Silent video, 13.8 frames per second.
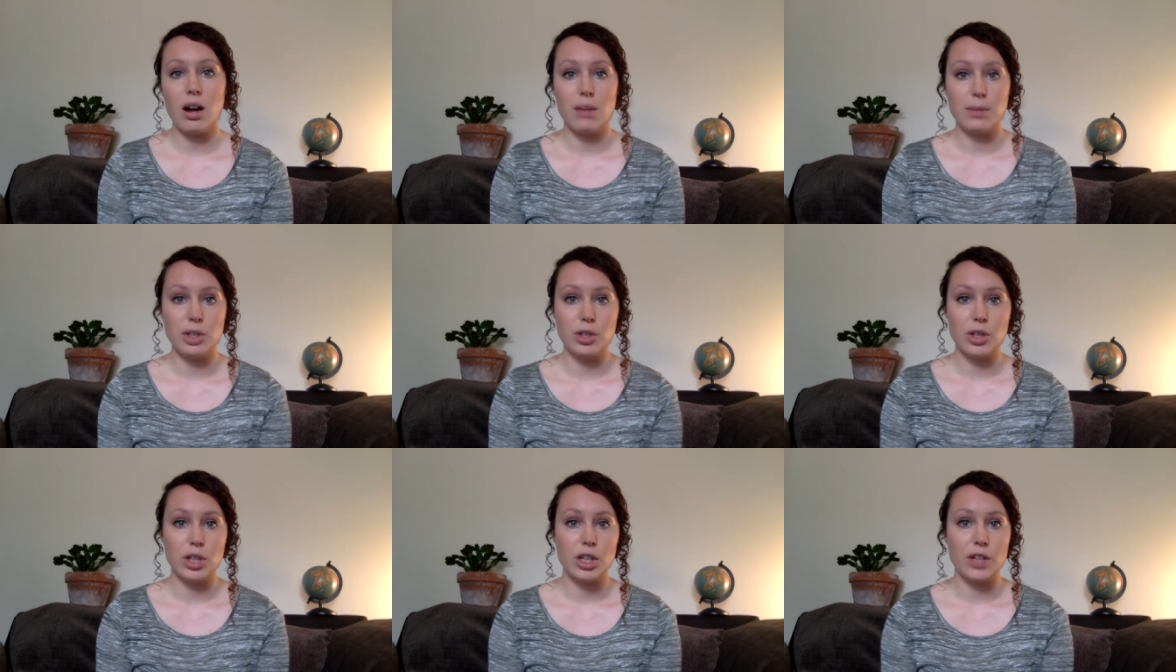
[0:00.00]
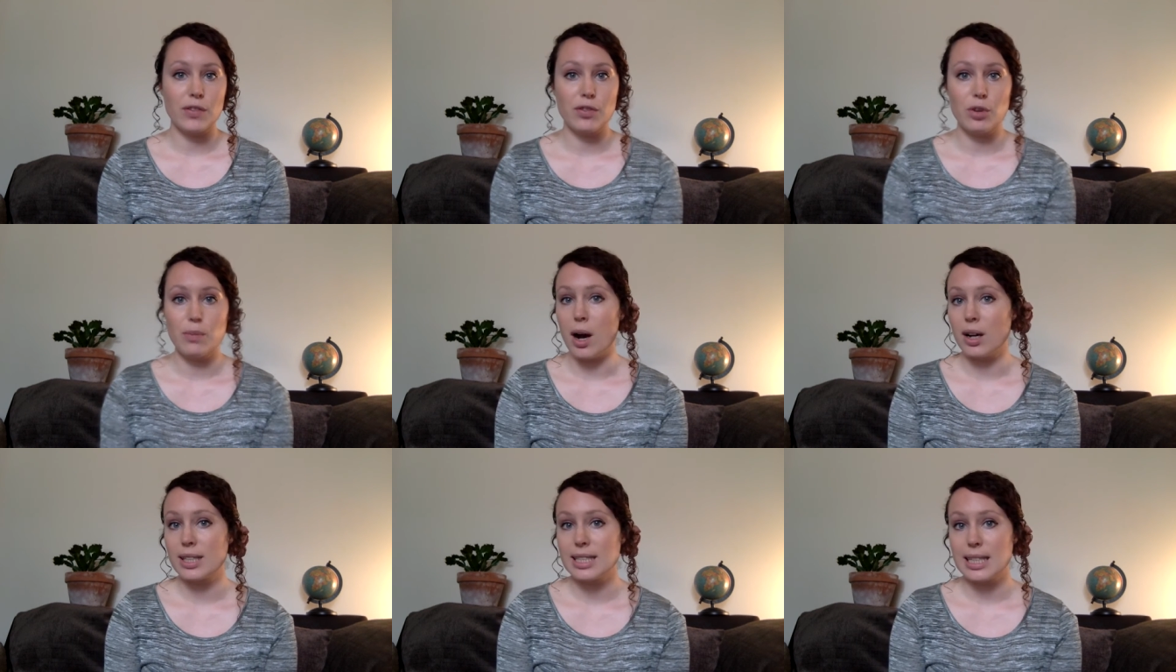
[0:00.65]
you can look for
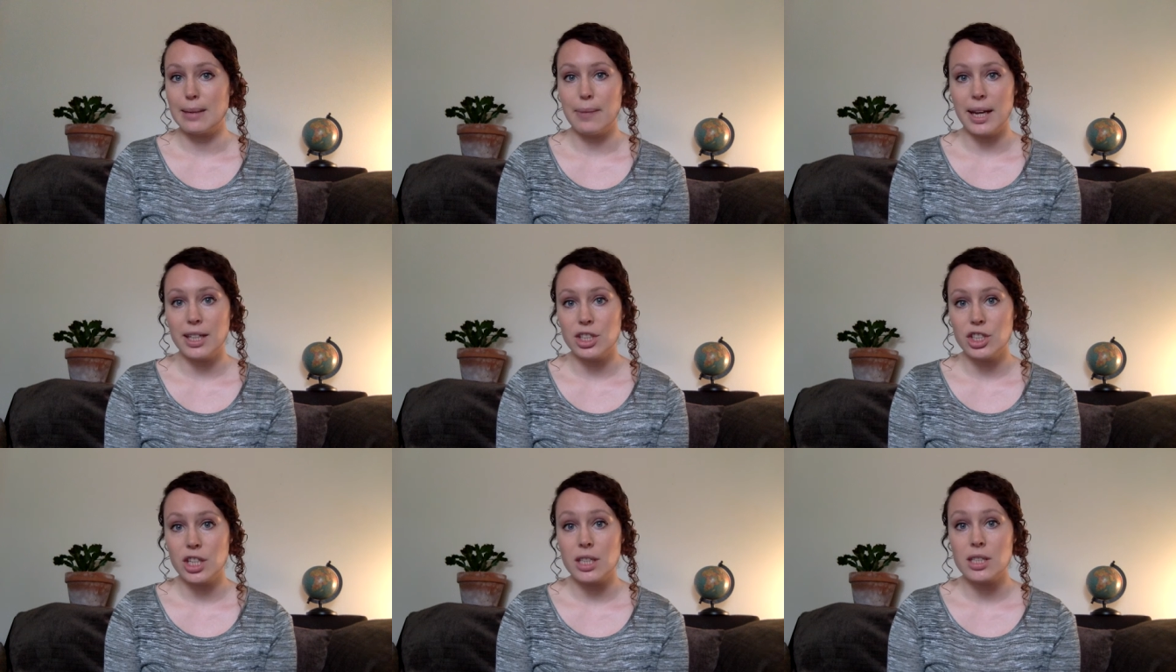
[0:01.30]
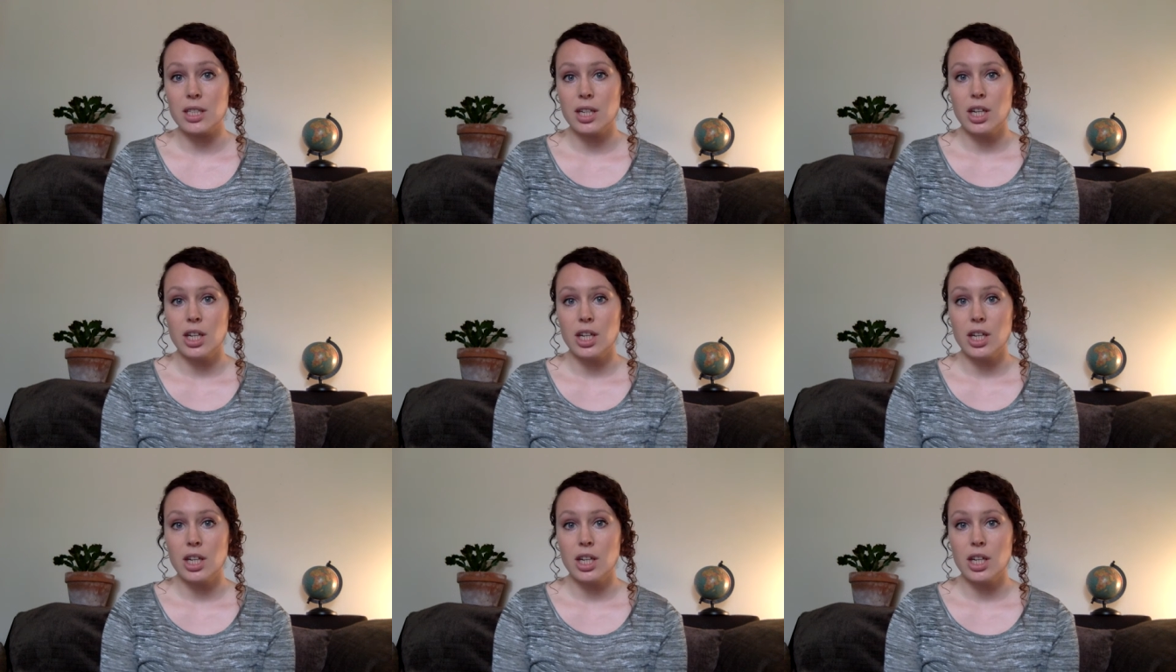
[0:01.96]
marketing managers,